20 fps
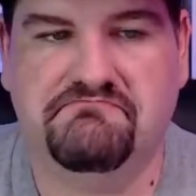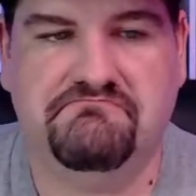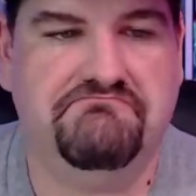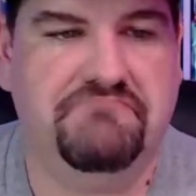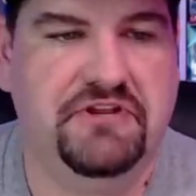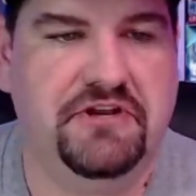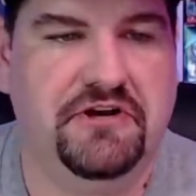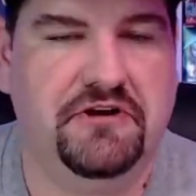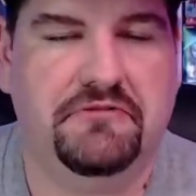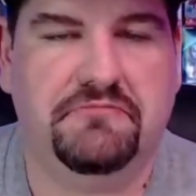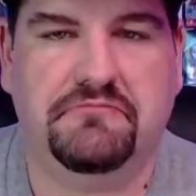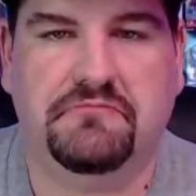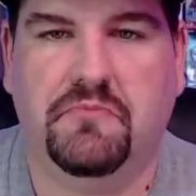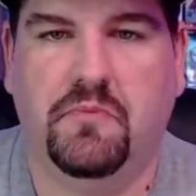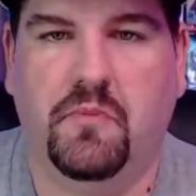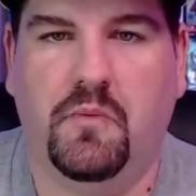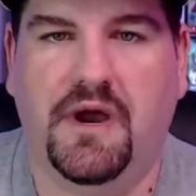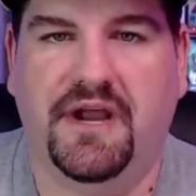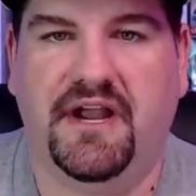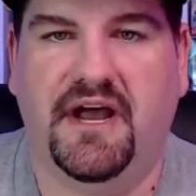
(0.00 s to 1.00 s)
You know,
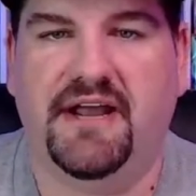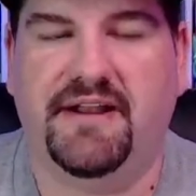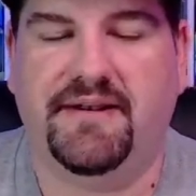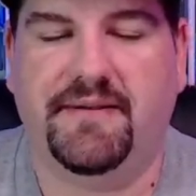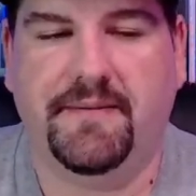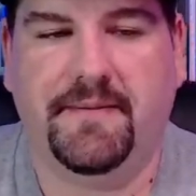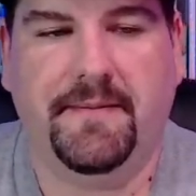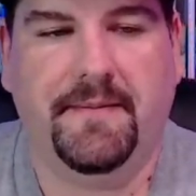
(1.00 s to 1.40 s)
why not?